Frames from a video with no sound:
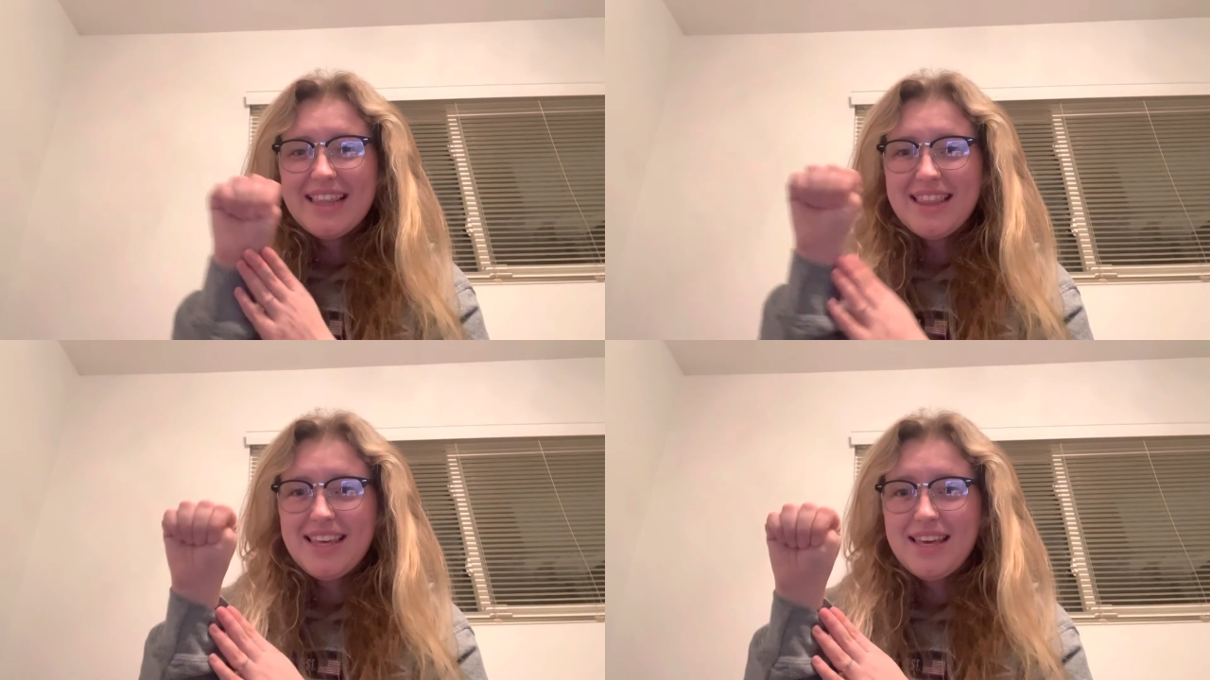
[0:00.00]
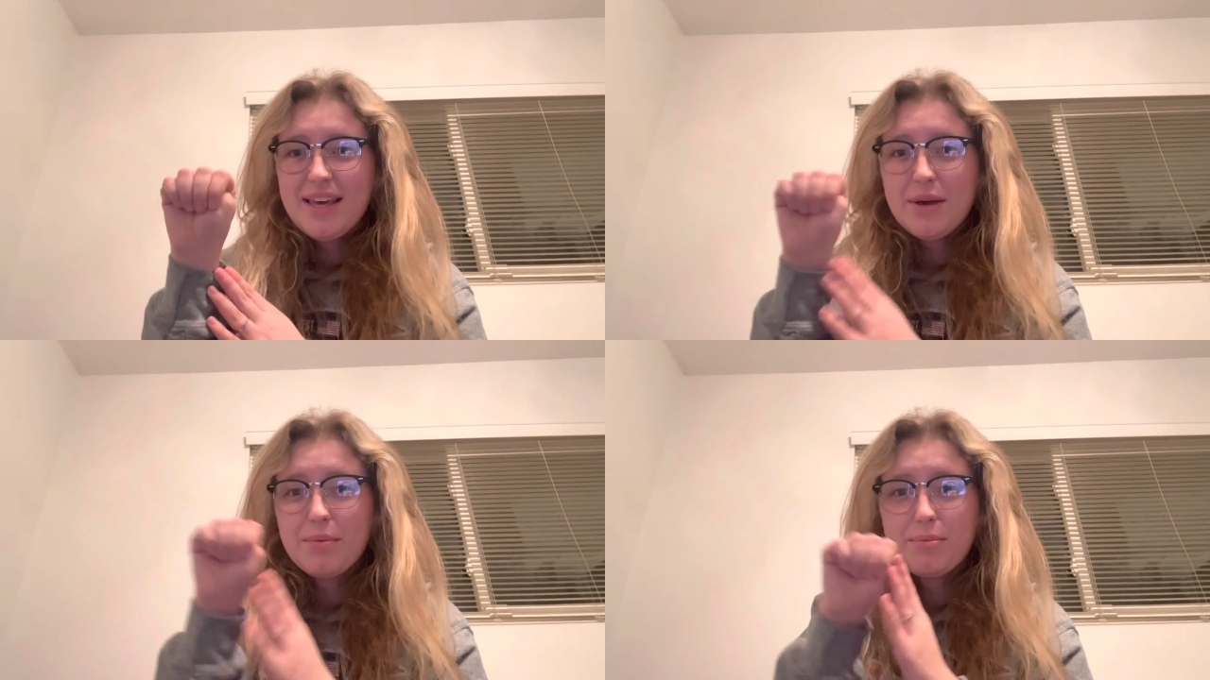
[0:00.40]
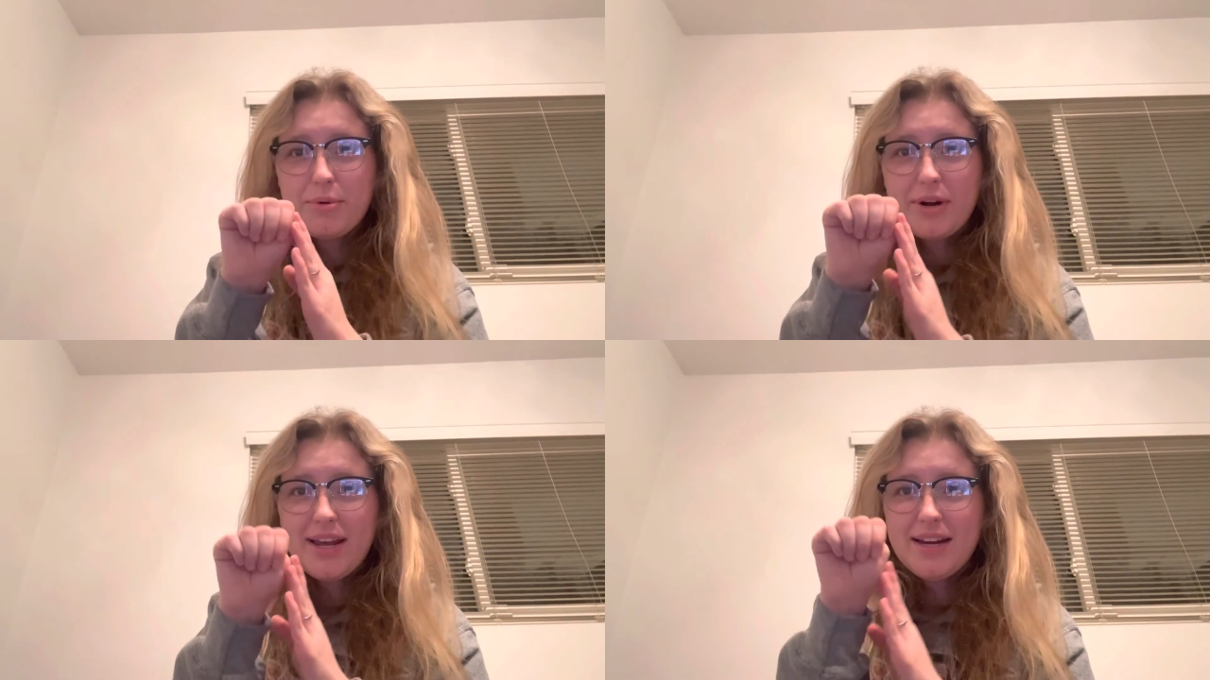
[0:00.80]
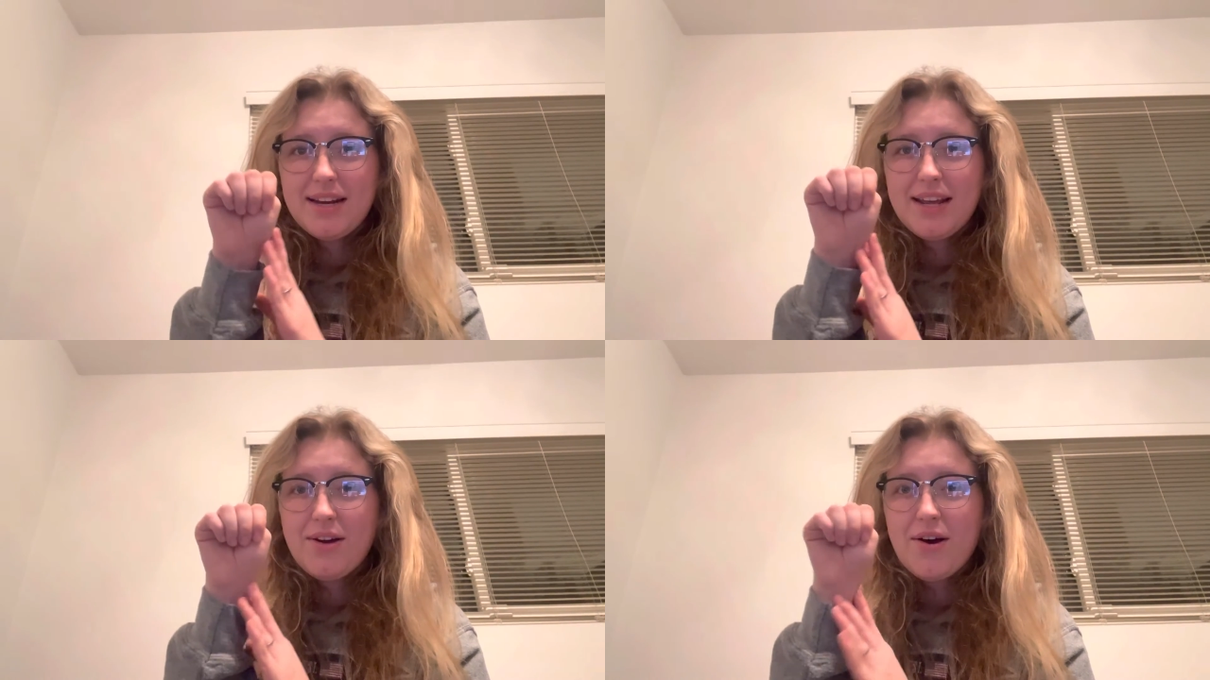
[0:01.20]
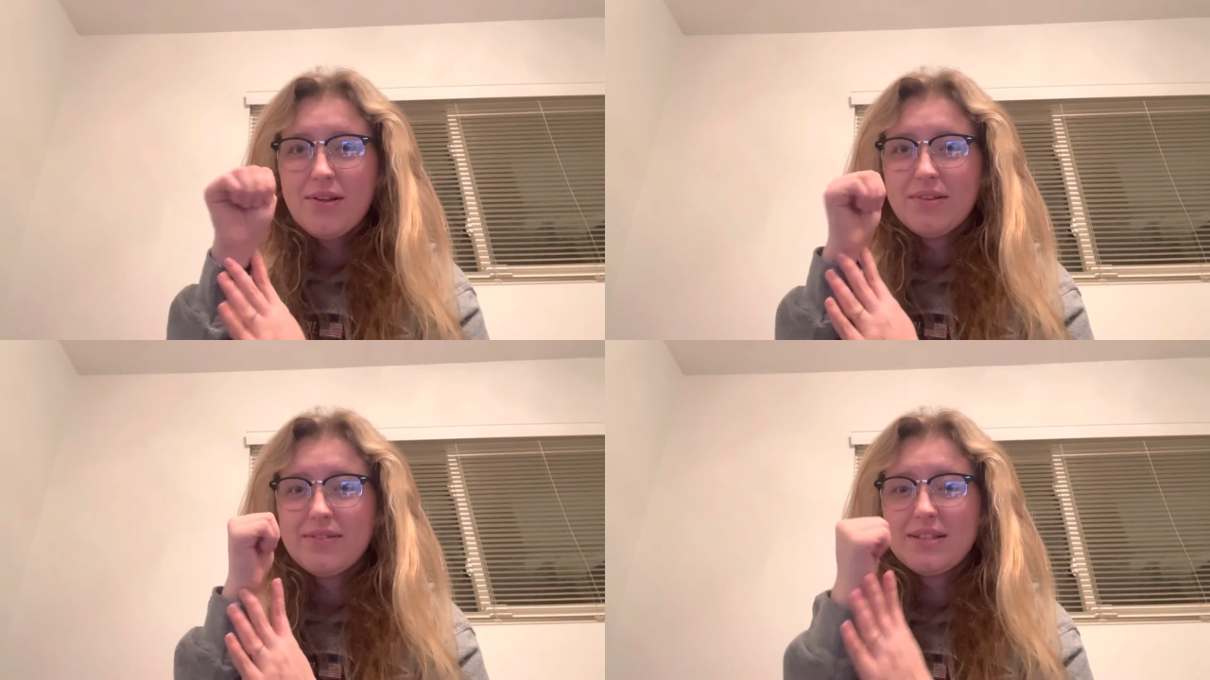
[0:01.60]
the brain in
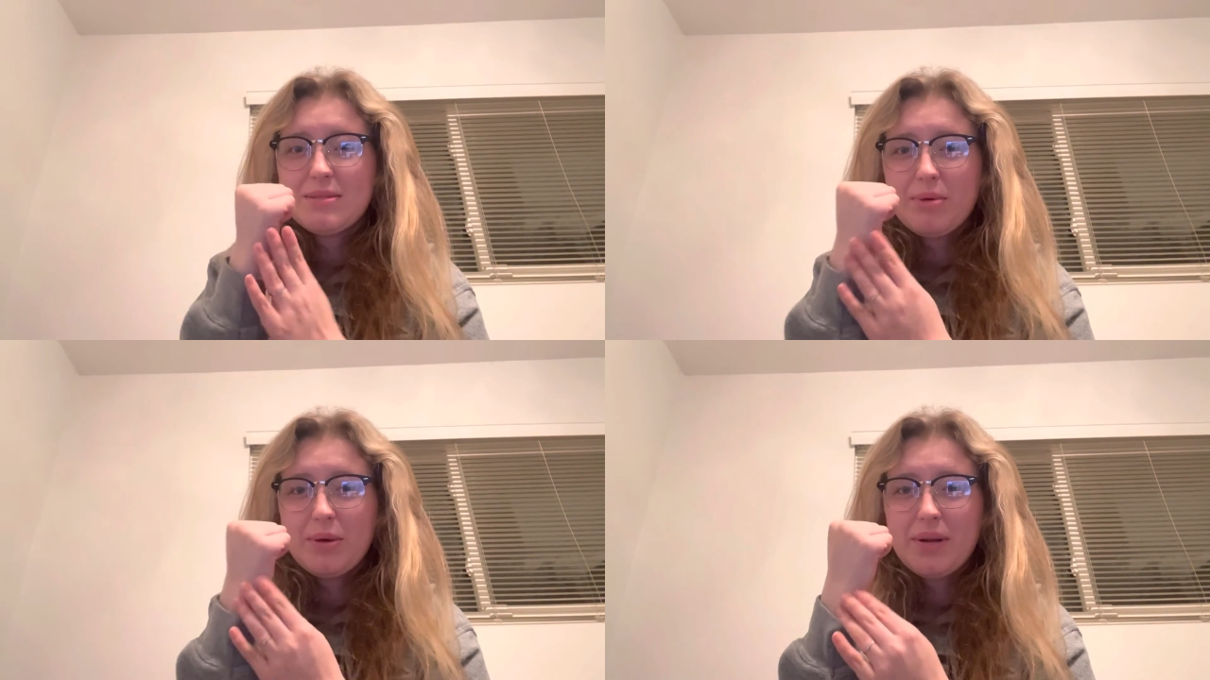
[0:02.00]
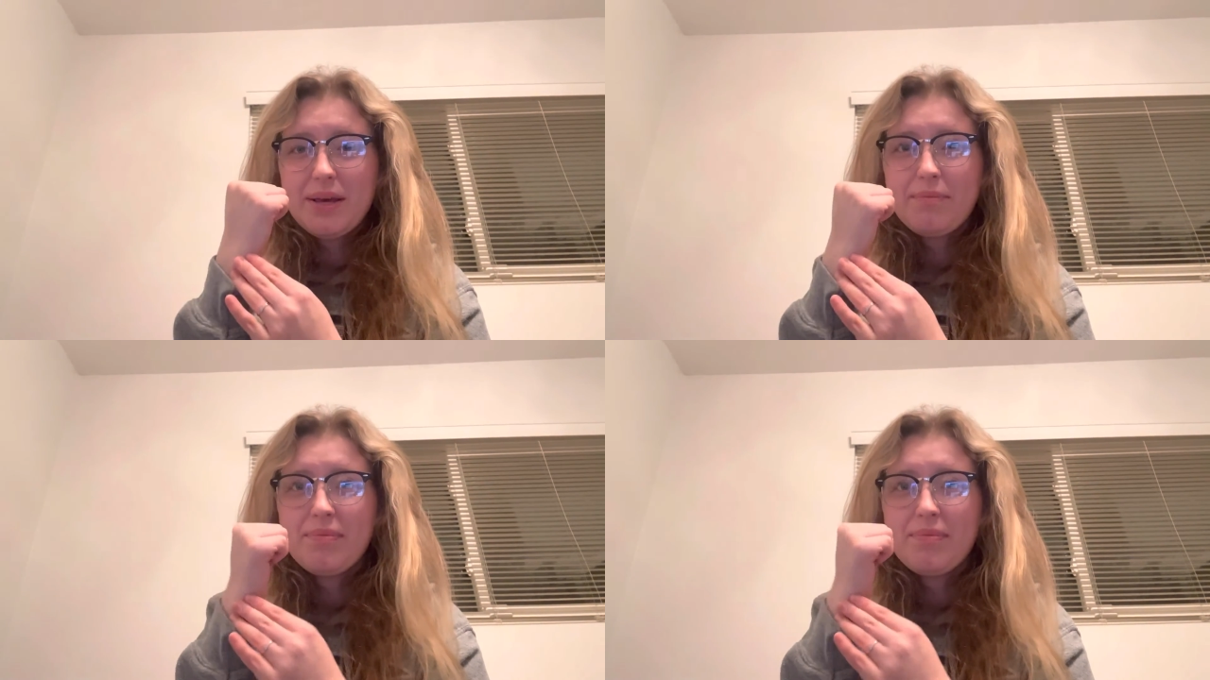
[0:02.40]
all of its beauty.